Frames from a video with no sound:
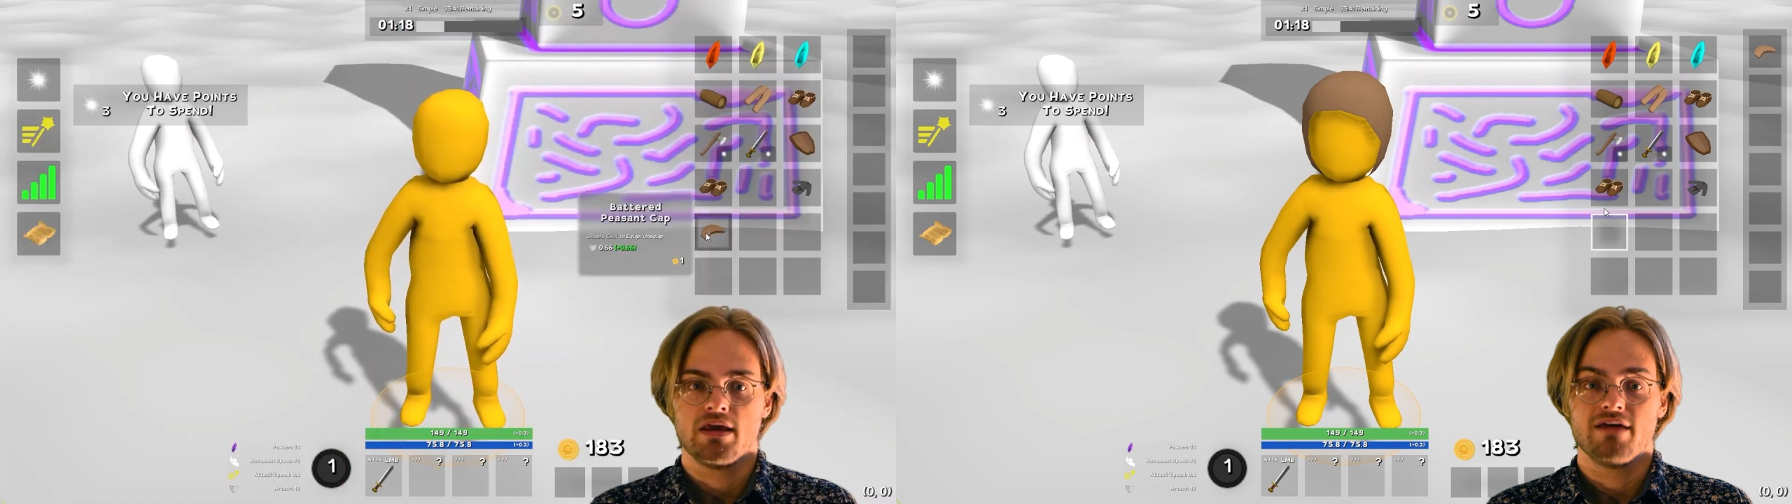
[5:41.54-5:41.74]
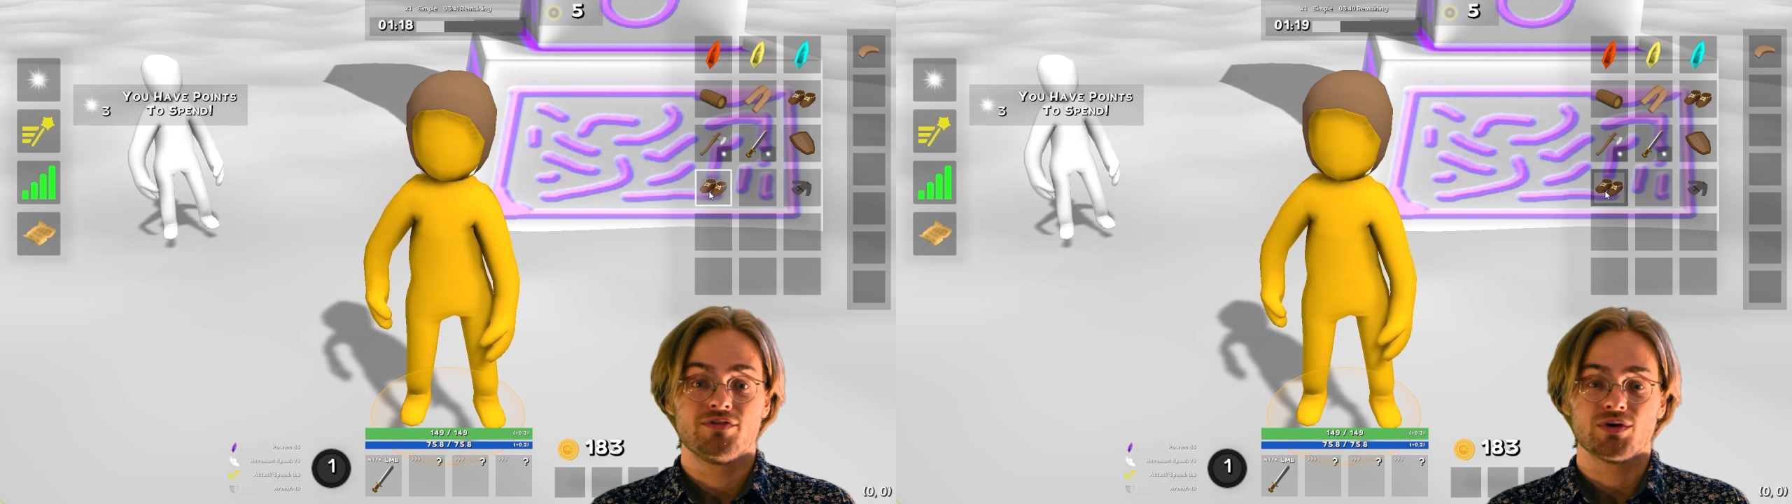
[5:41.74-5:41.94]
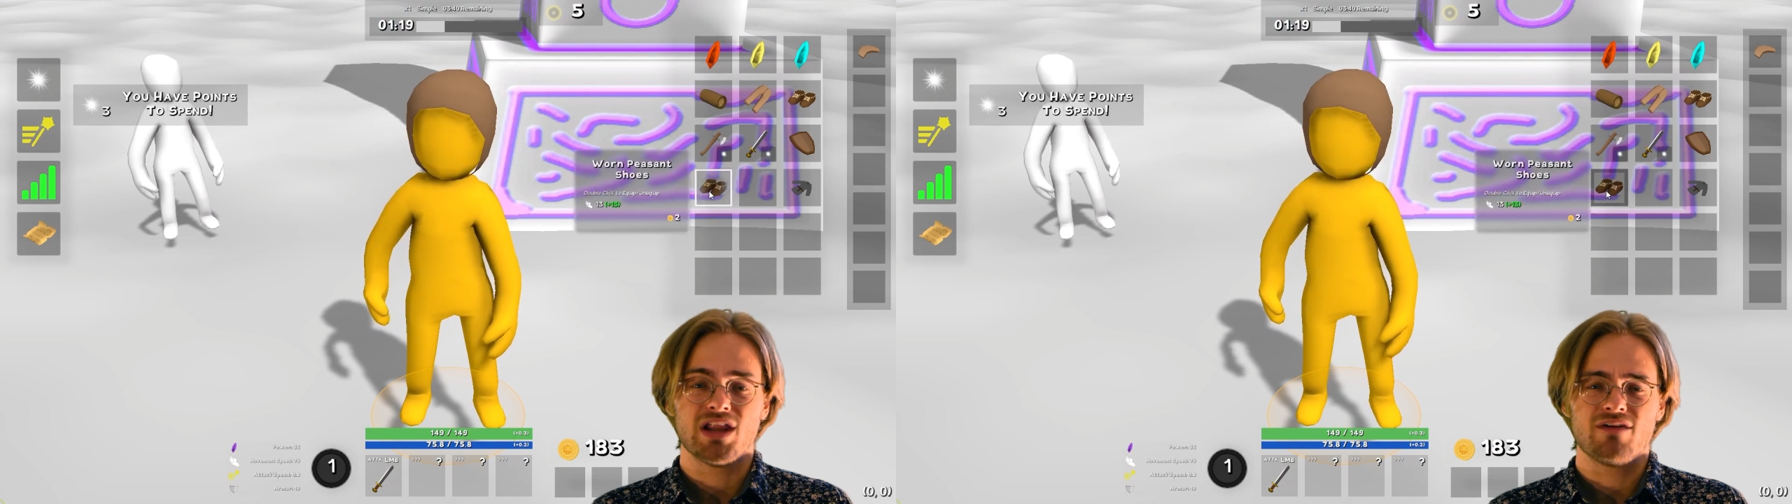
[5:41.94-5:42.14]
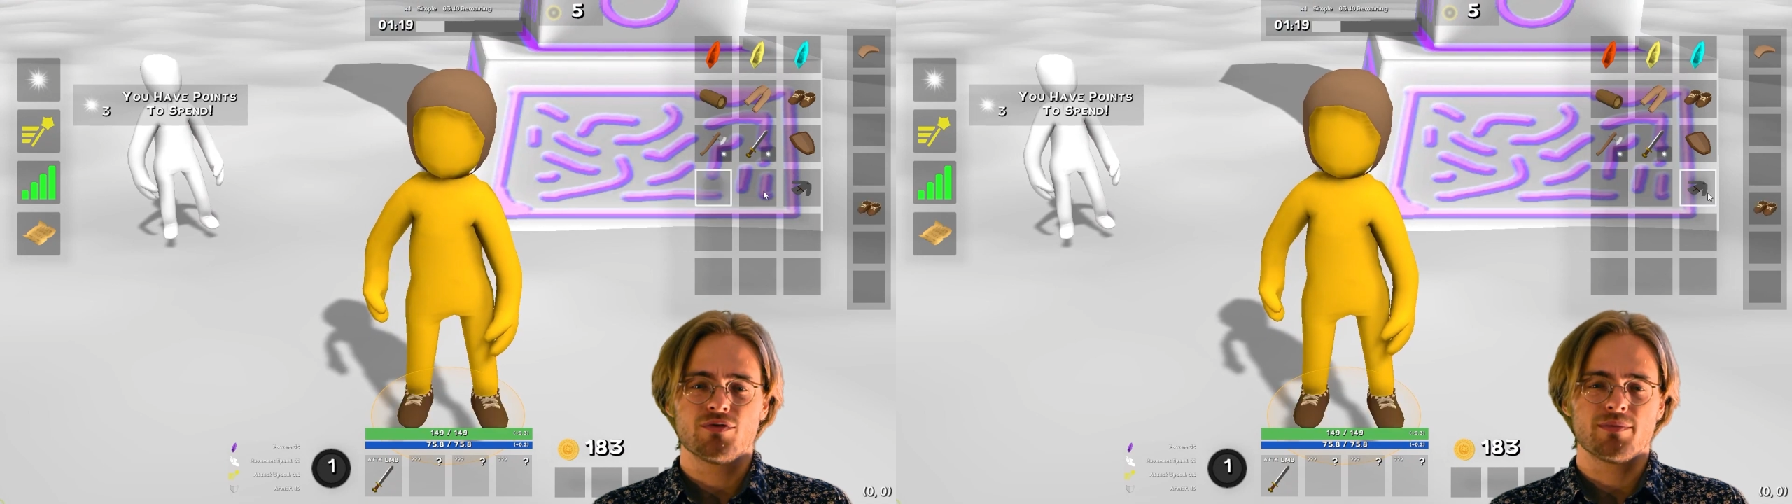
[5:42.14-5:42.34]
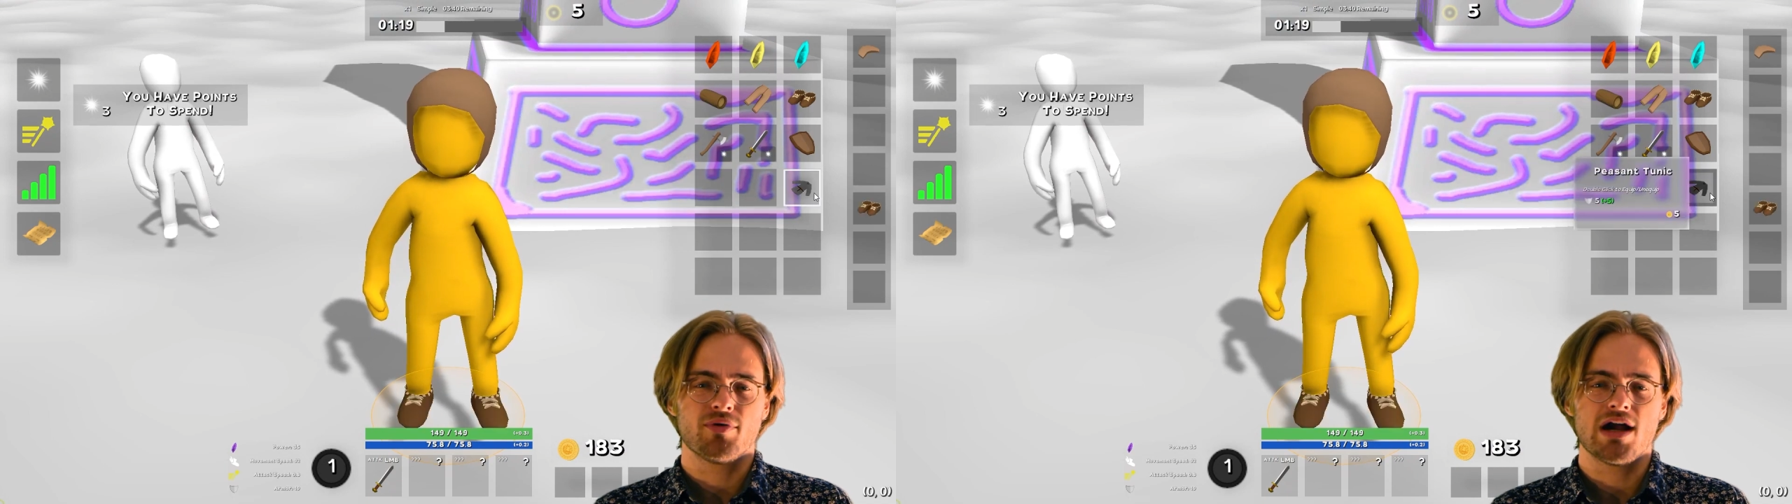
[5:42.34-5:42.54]
If you're in love
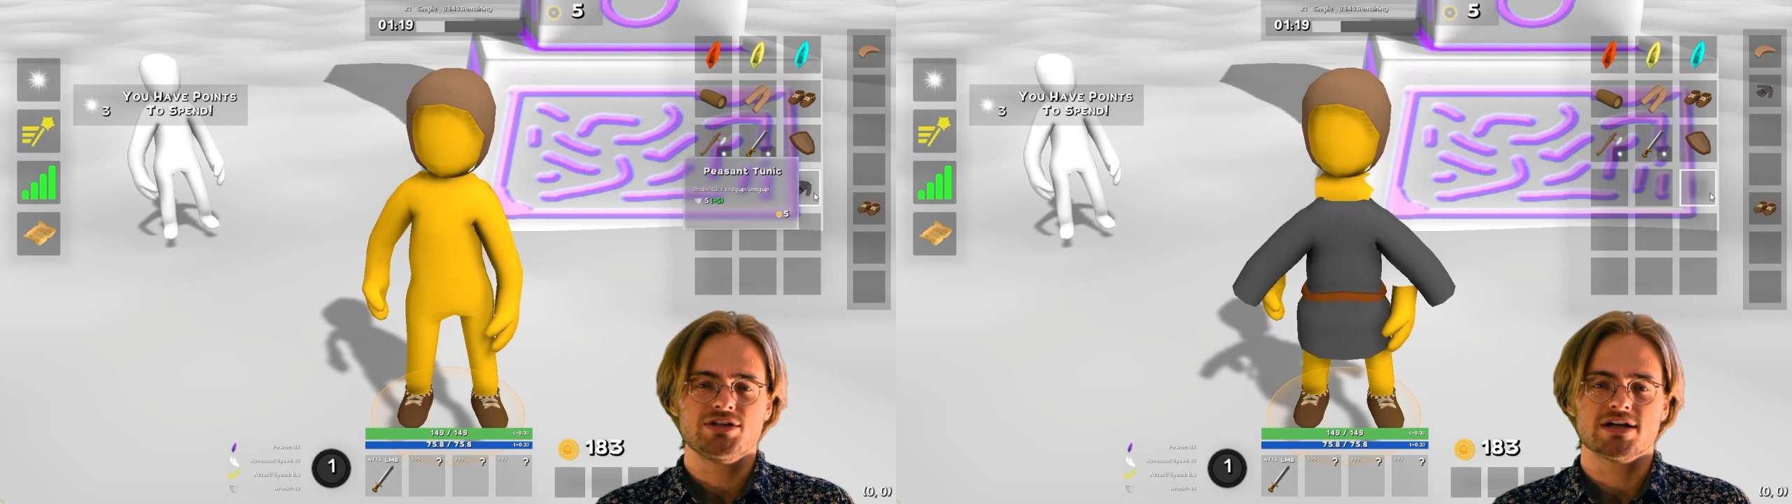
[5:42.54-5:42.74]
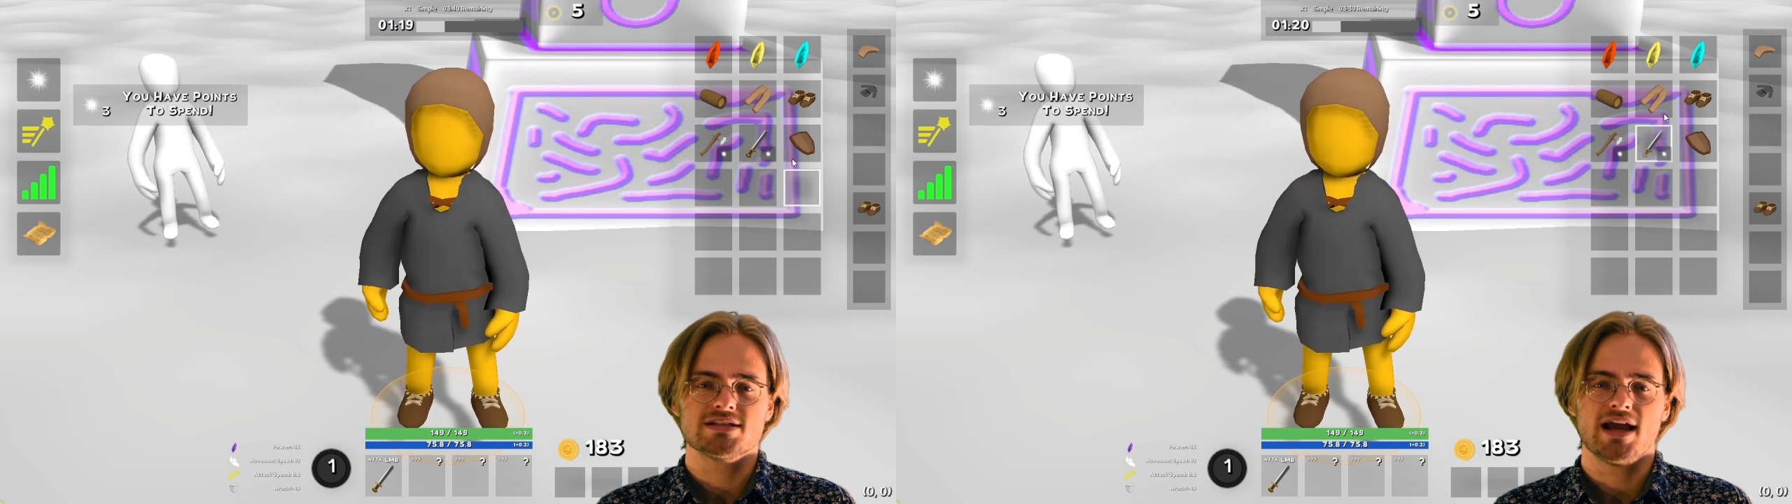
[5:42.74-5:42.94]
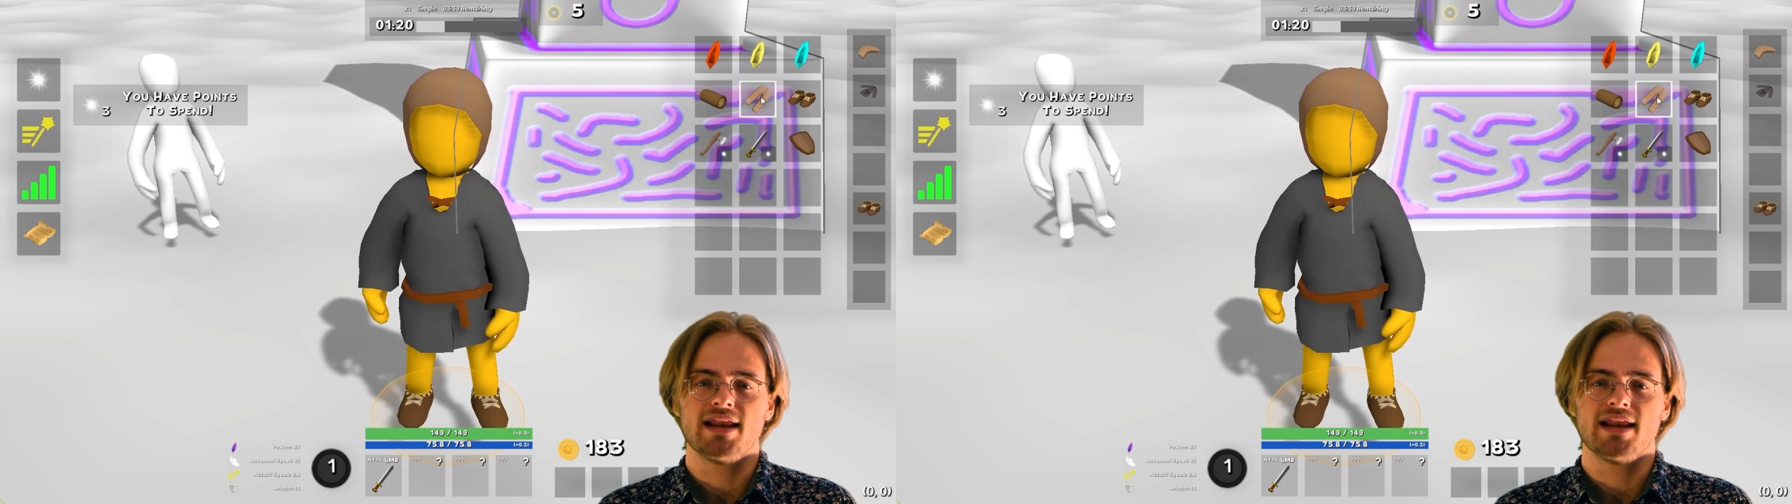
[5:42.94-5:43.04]
with the project